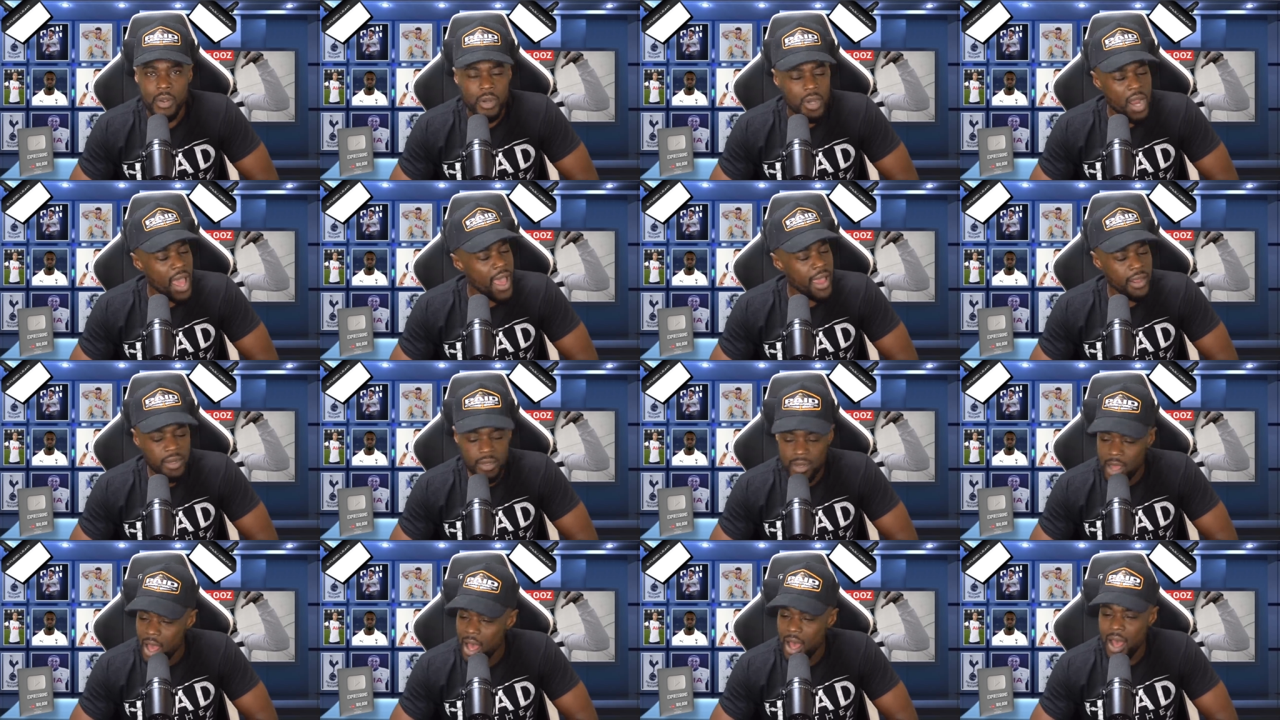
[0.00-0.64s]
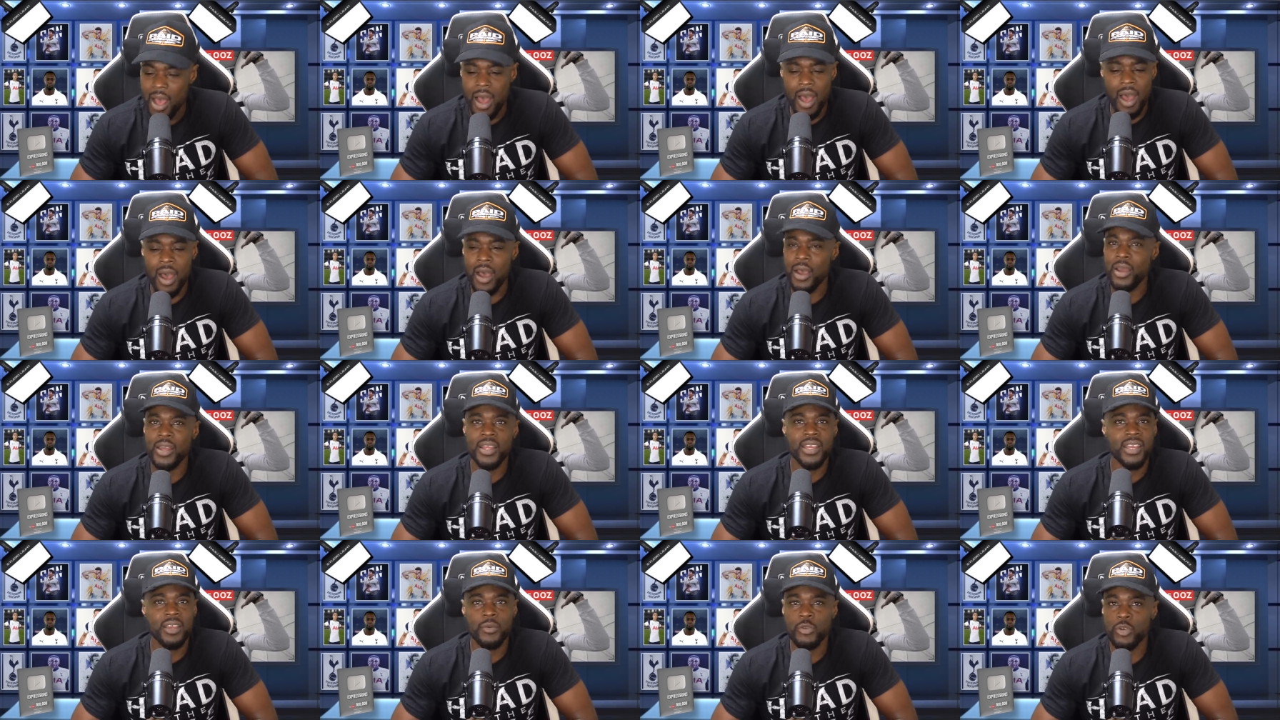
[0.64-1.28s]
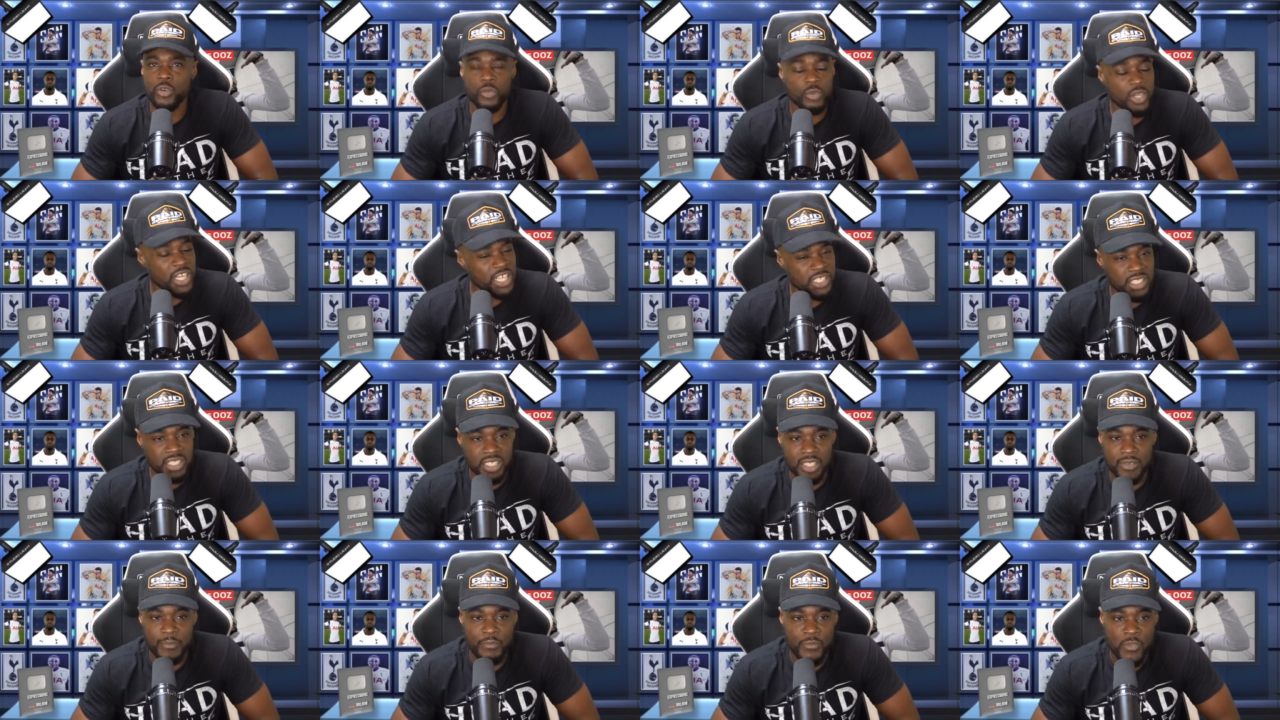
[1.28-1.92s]
Like, nah,
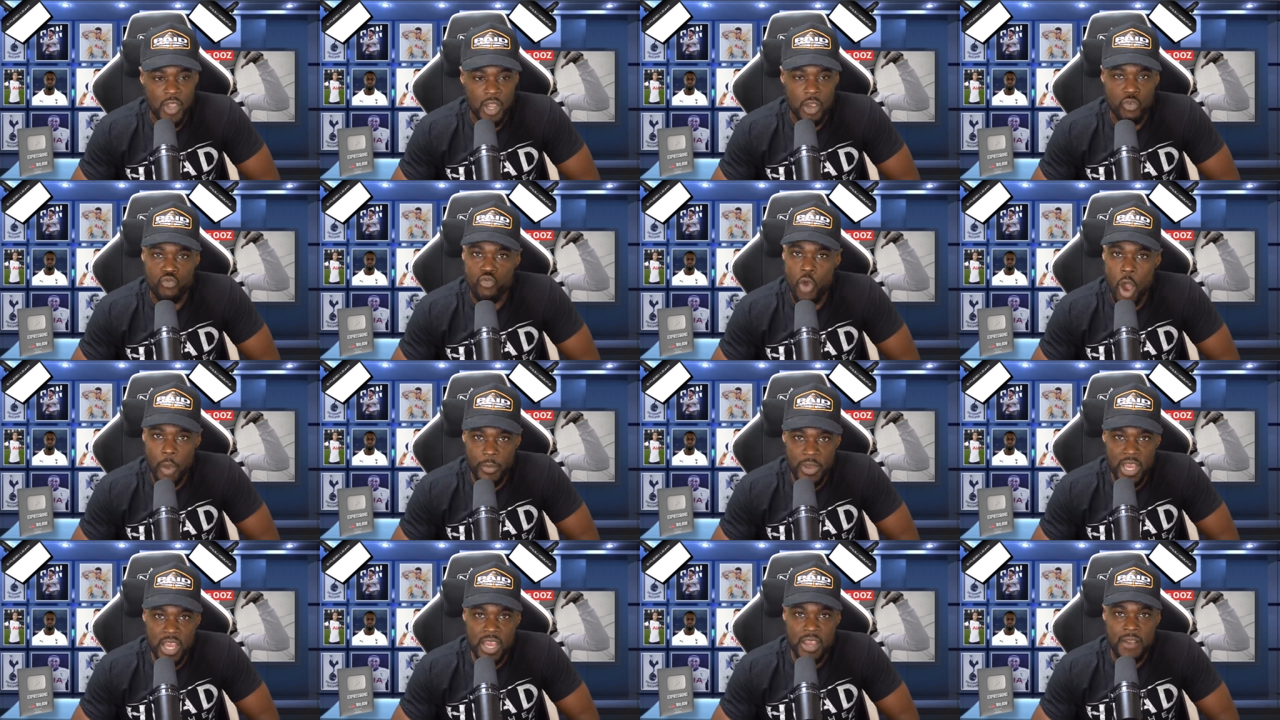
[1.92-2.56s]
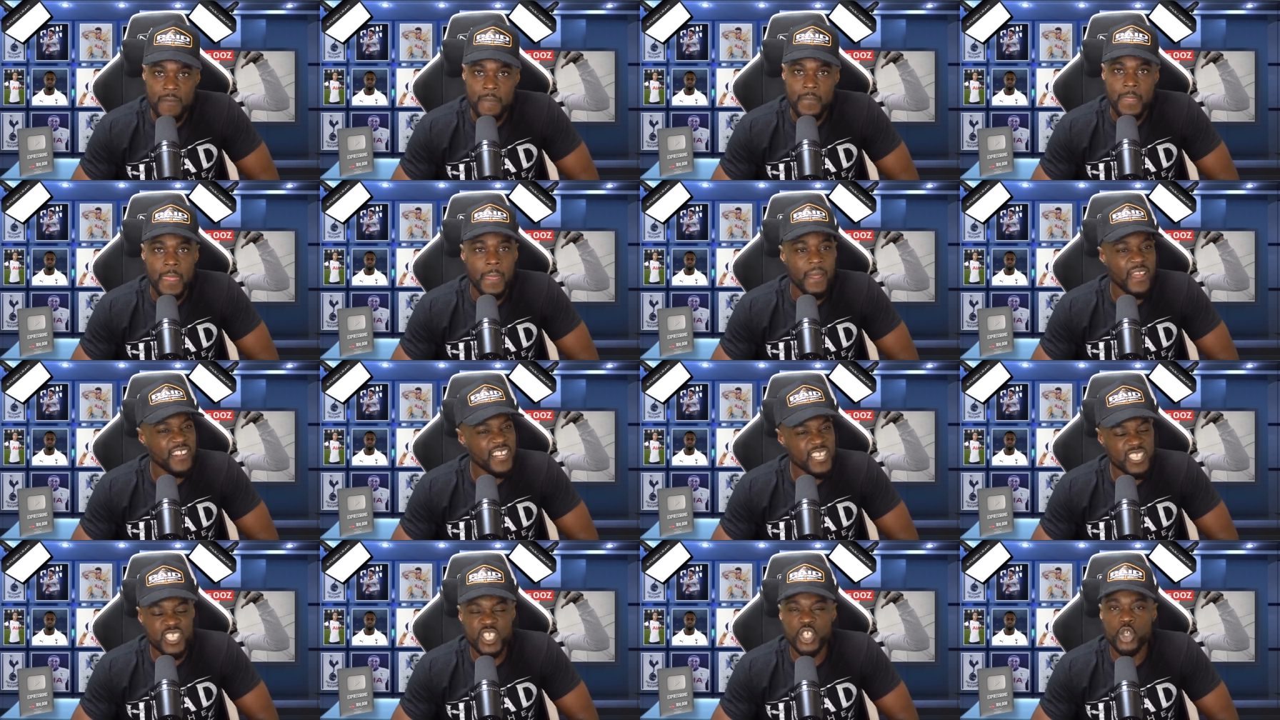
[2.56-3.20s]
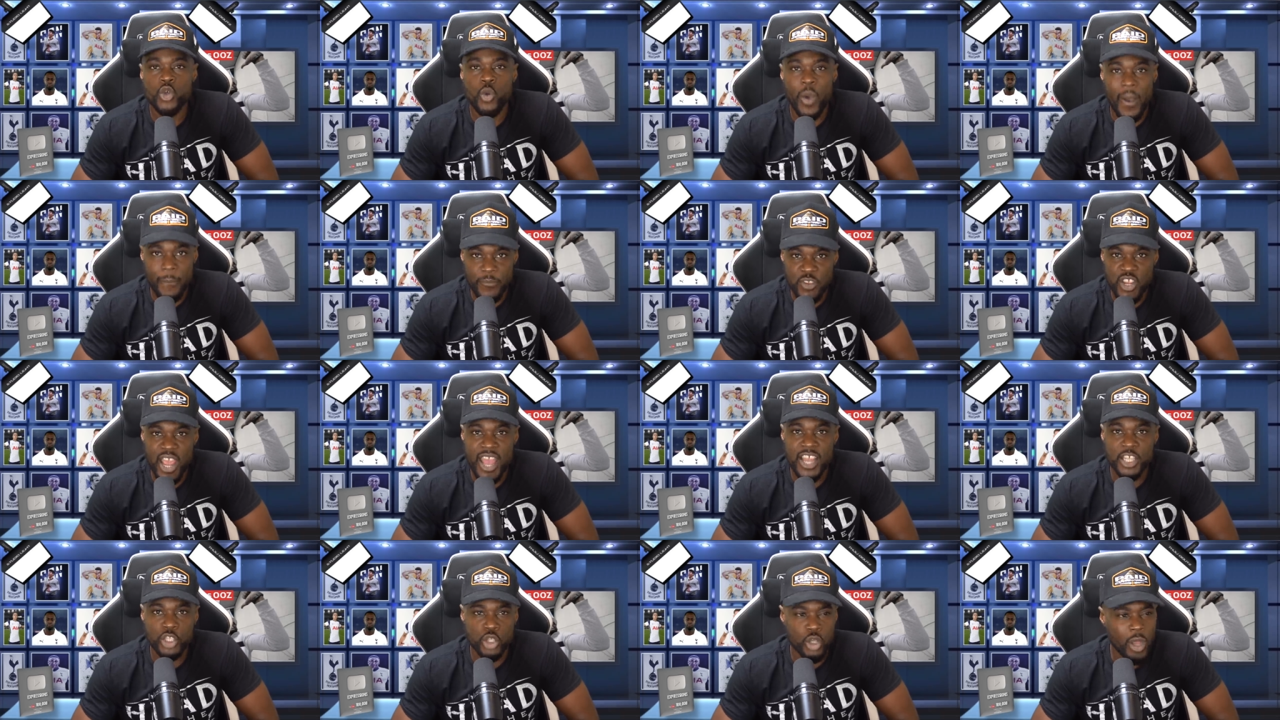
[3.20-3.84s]
listen, Robbie, and this is who I'm
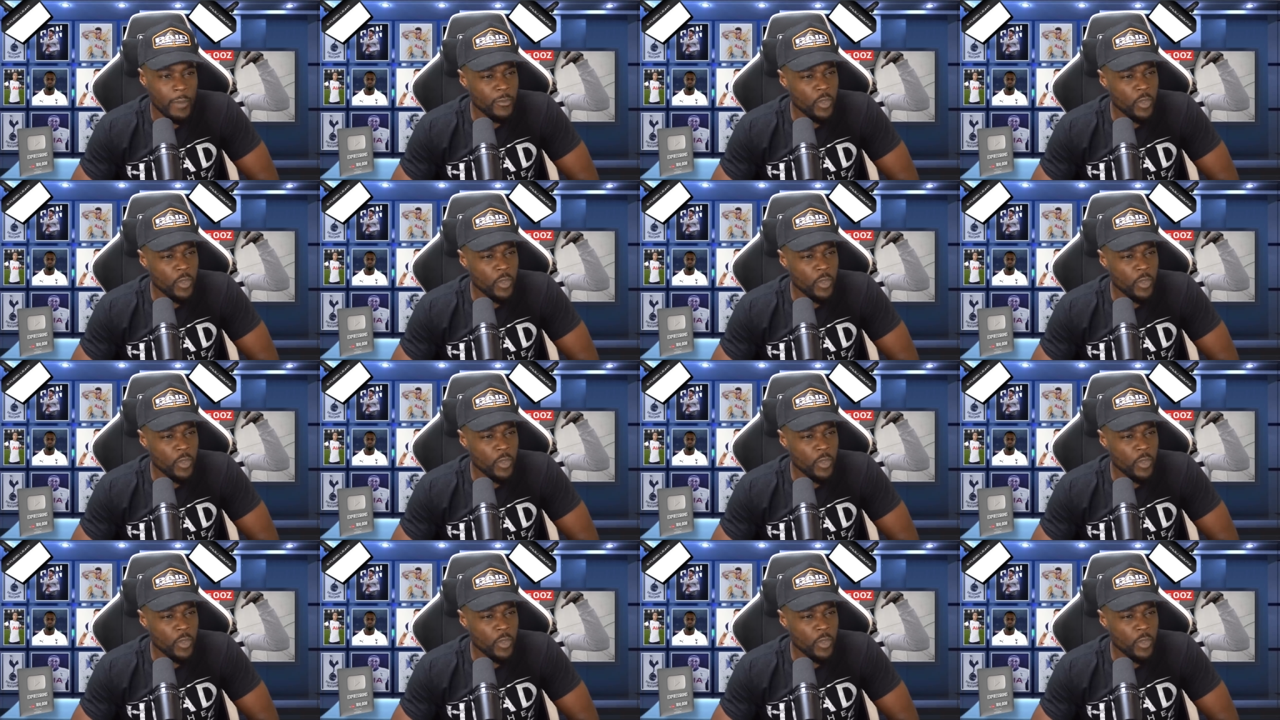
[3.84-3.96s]
chatting to.